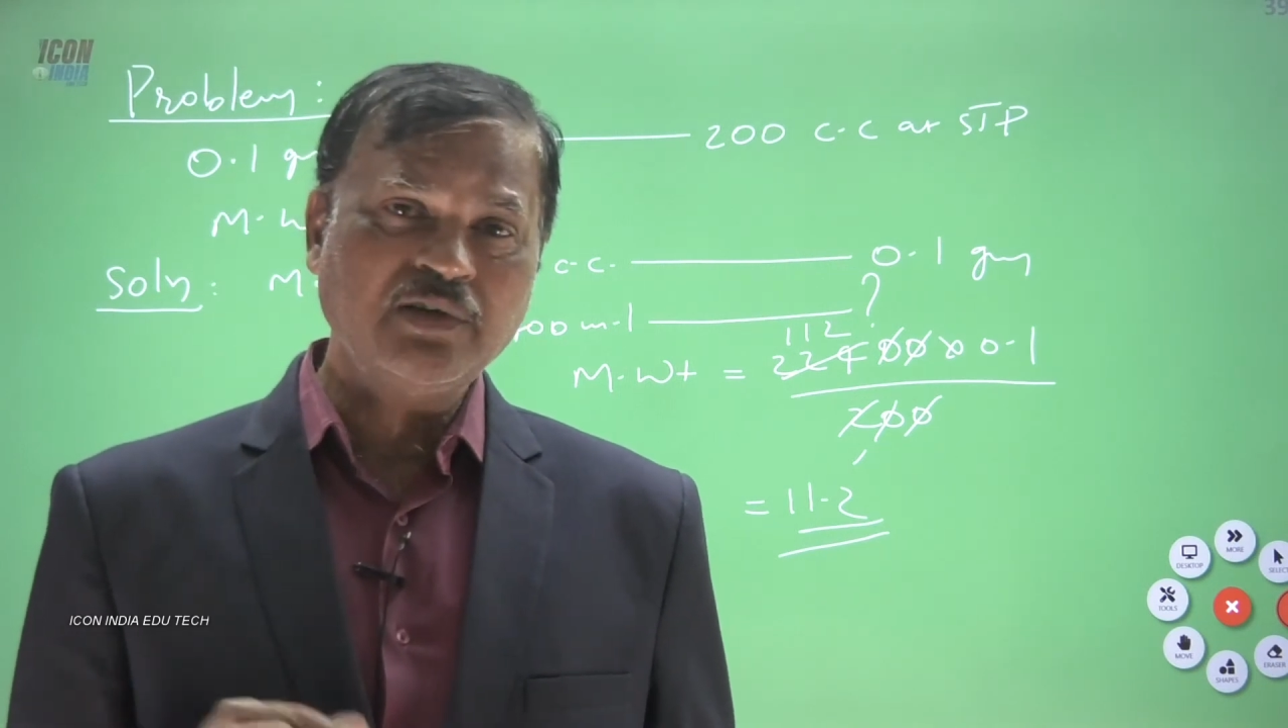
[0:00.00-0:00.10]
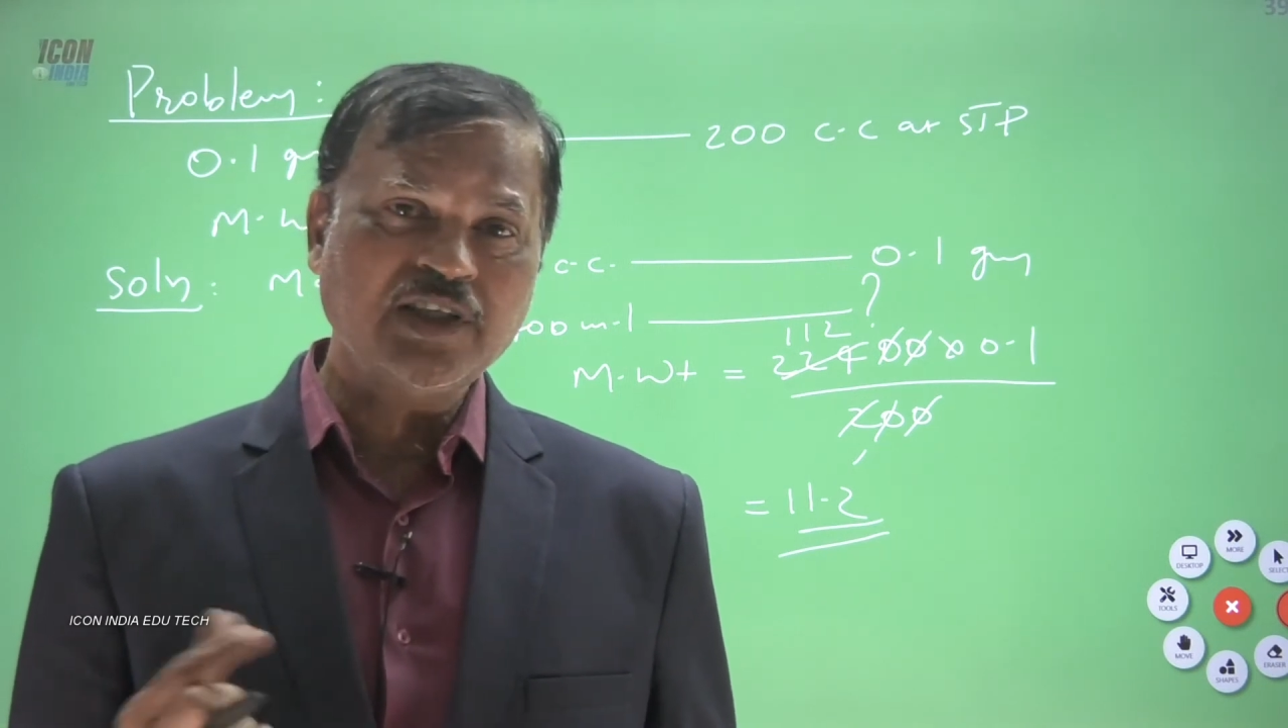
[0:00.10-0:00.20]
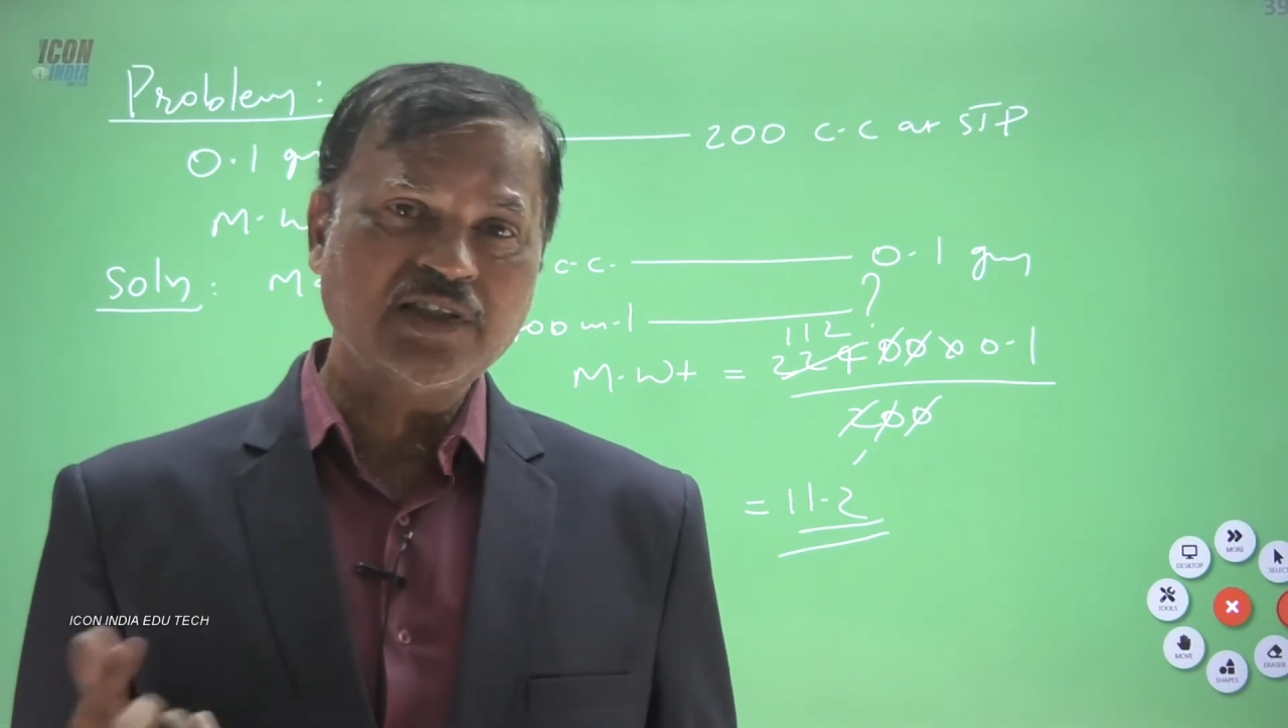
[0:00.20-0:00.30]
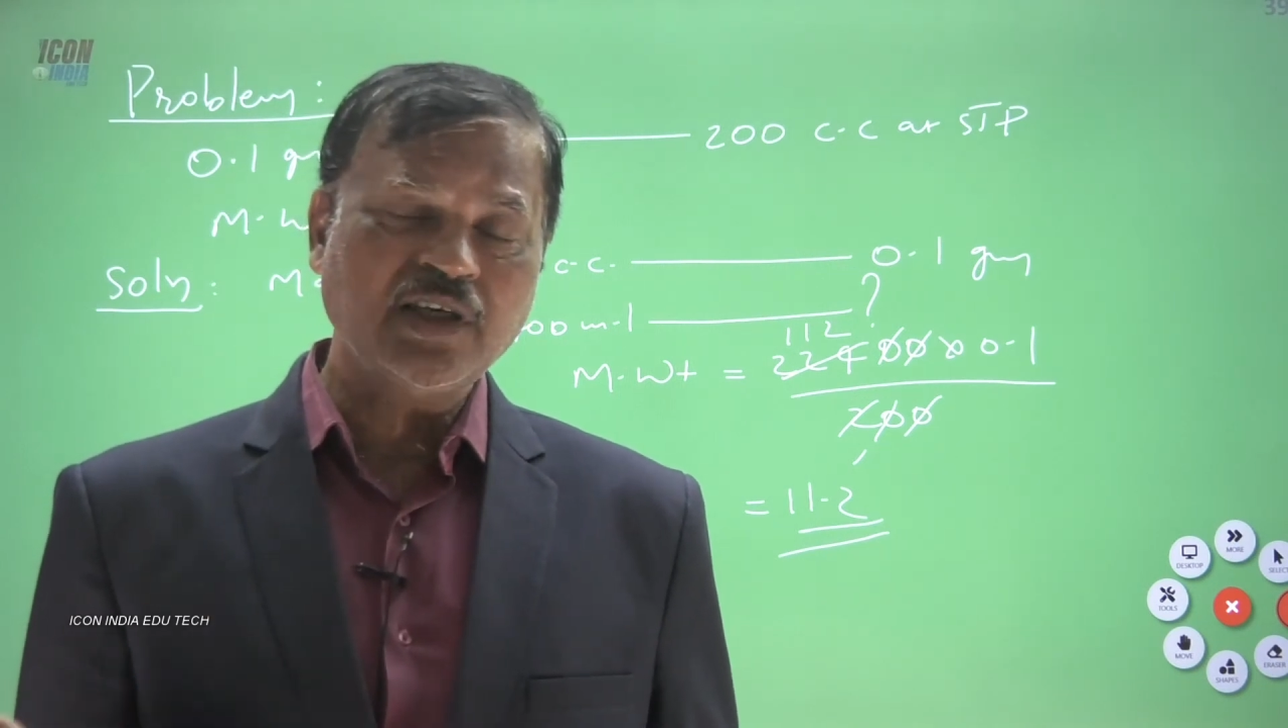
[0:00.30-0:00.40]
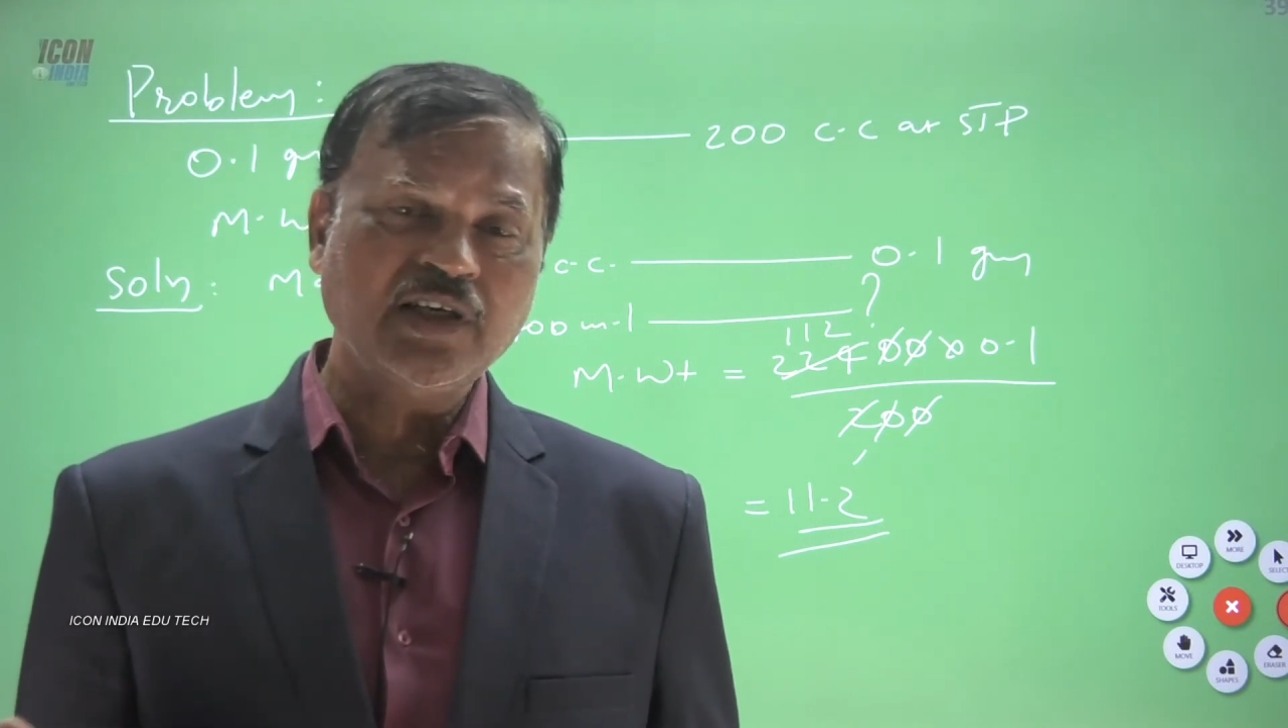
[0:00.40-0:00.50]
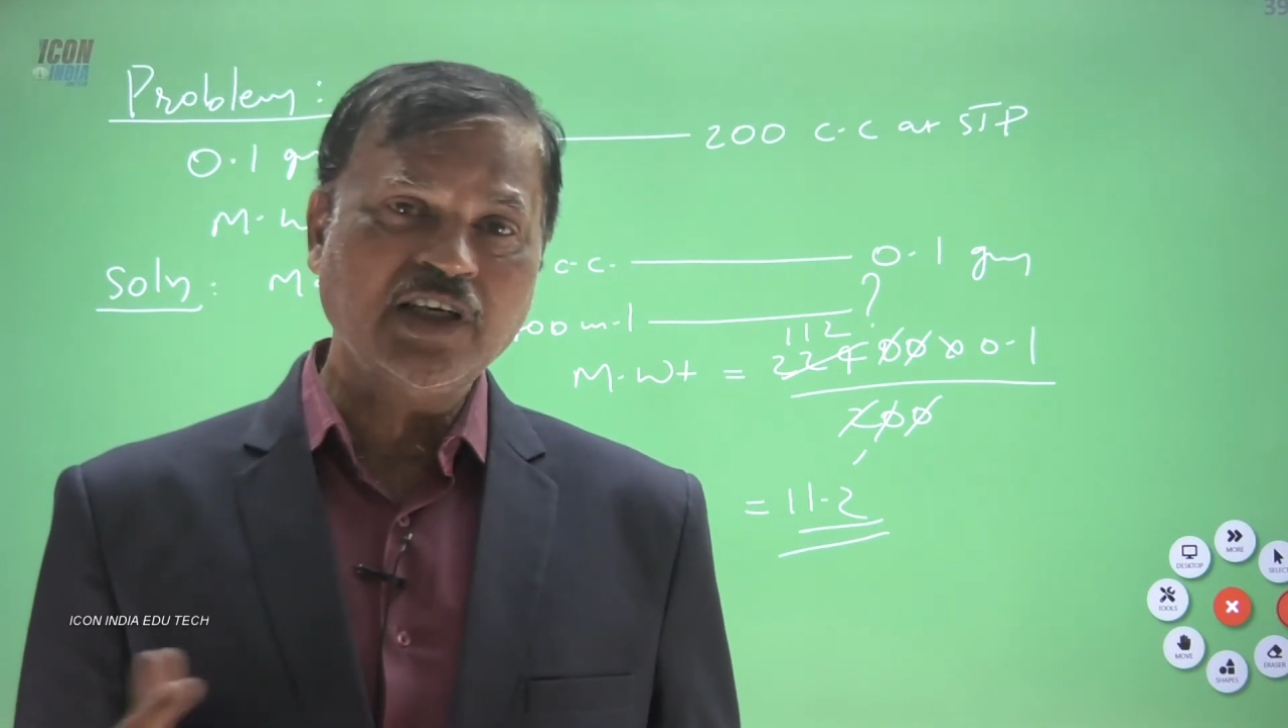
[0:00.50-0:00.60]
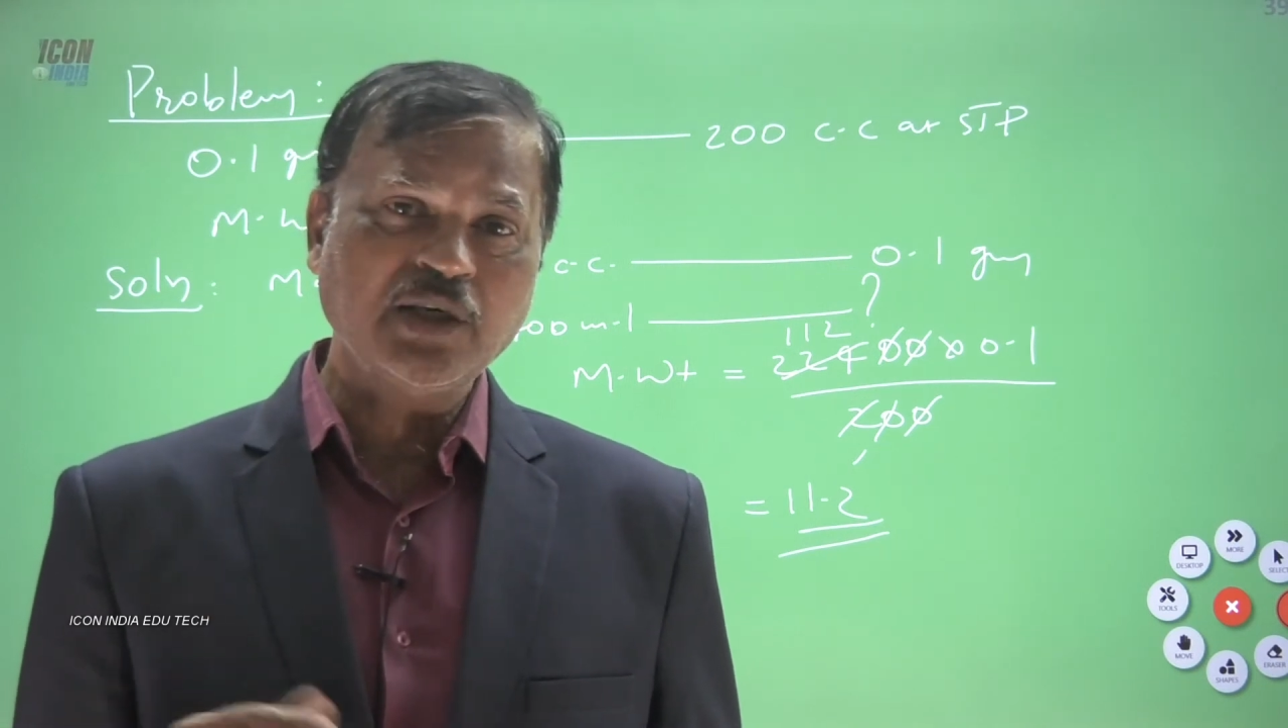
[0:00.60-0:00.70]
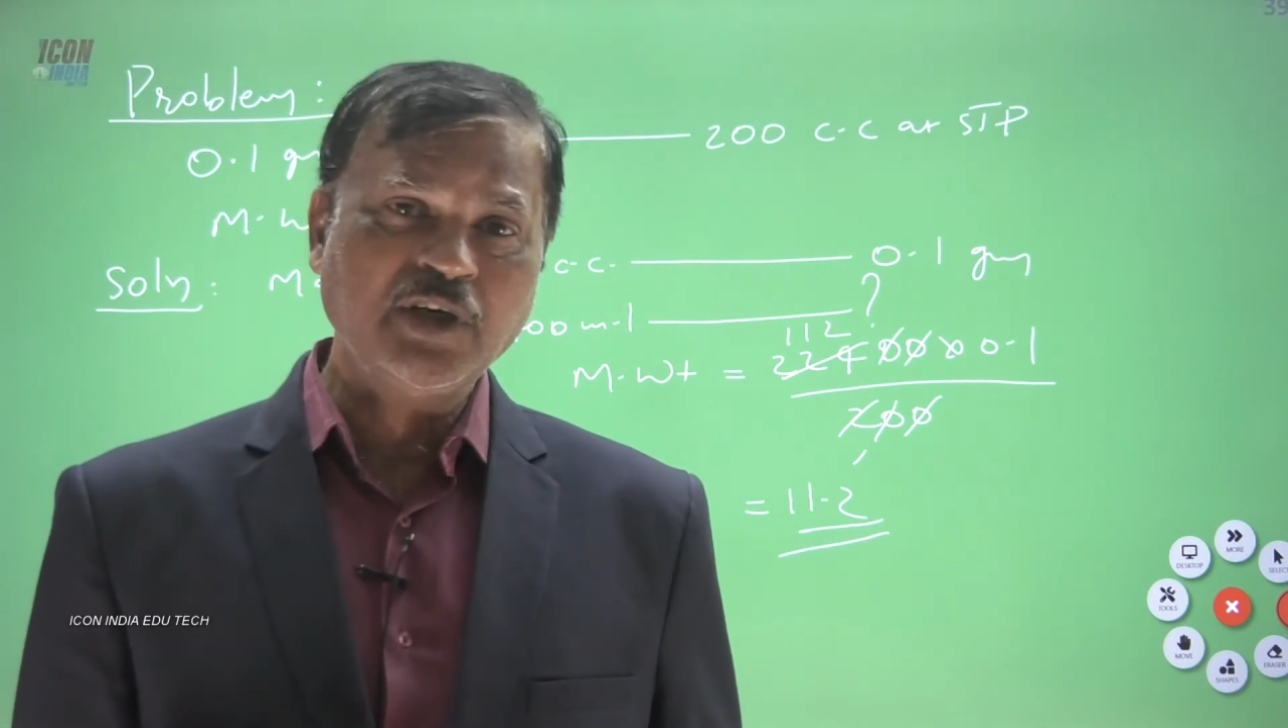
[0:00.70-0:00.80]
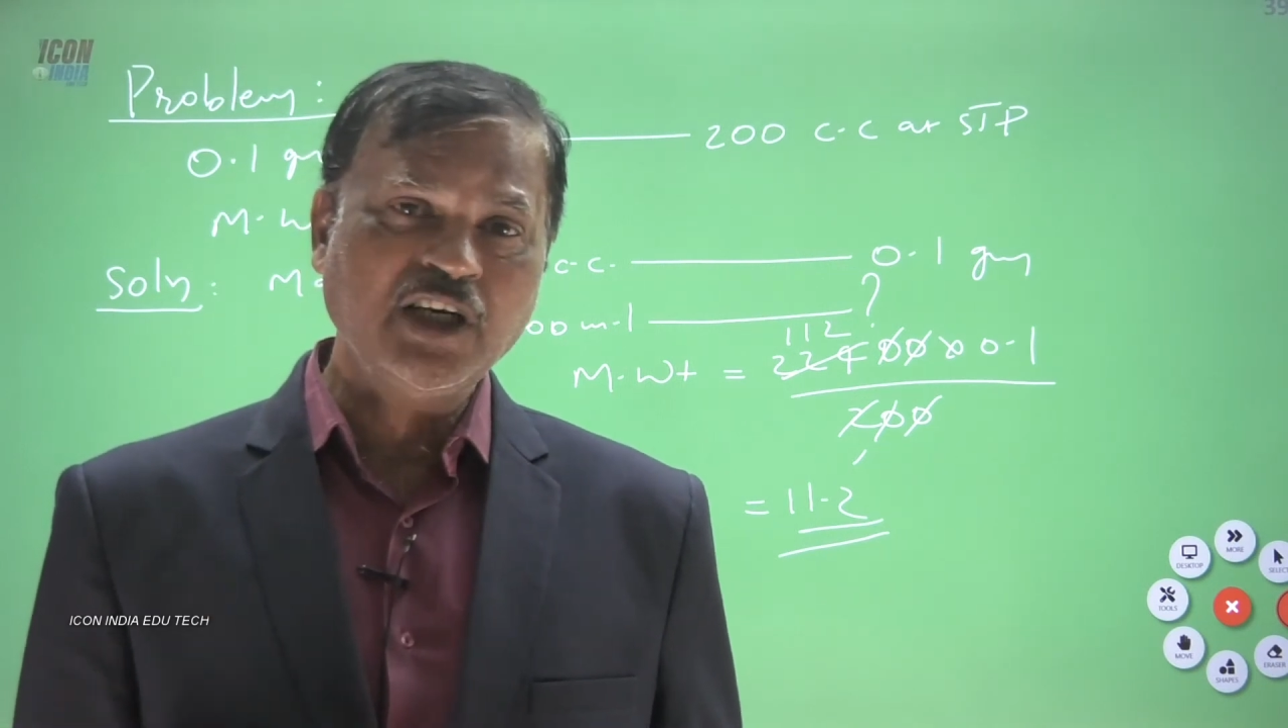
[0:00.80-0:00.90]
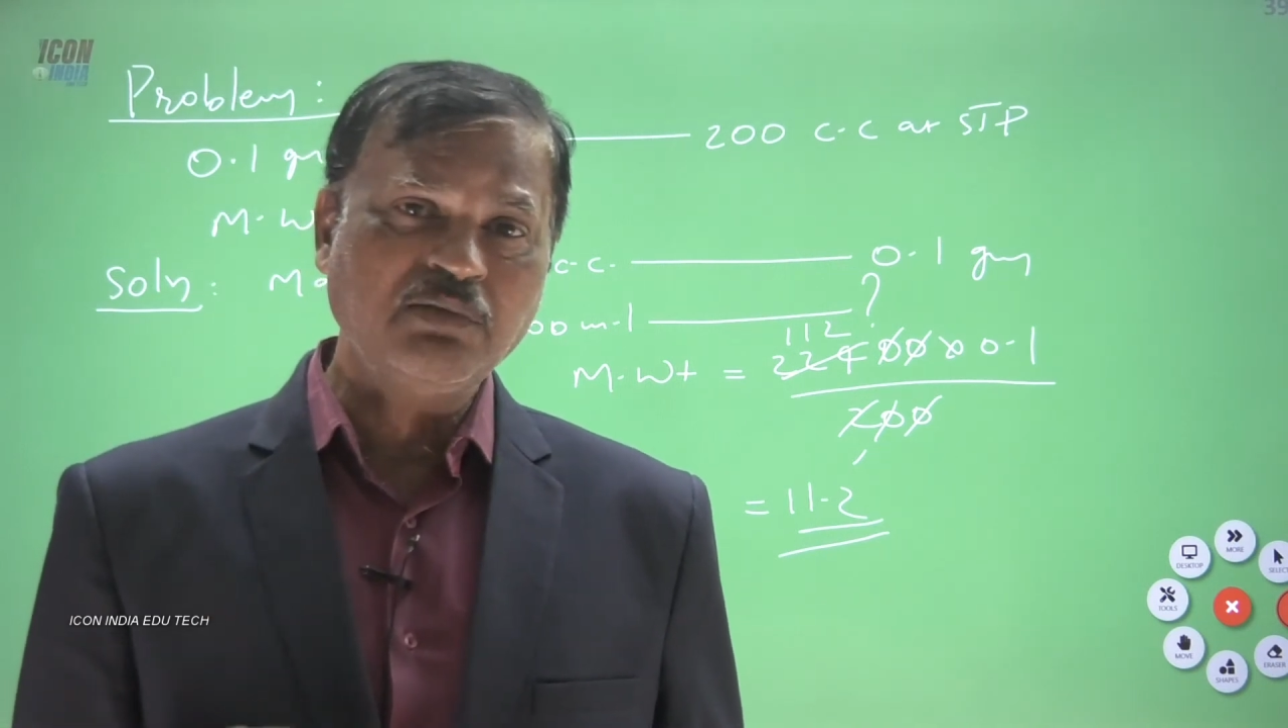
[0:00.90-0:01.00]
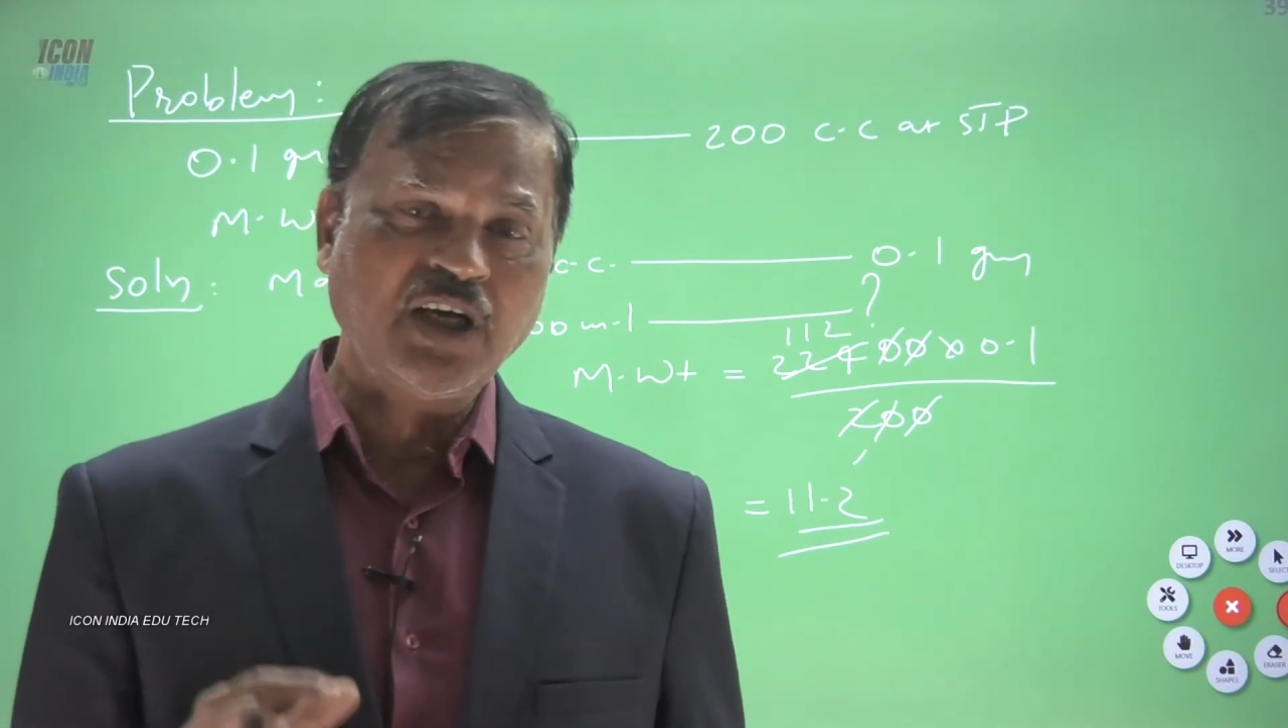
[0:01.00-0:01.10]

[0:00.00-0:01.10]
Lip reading: molecular weights are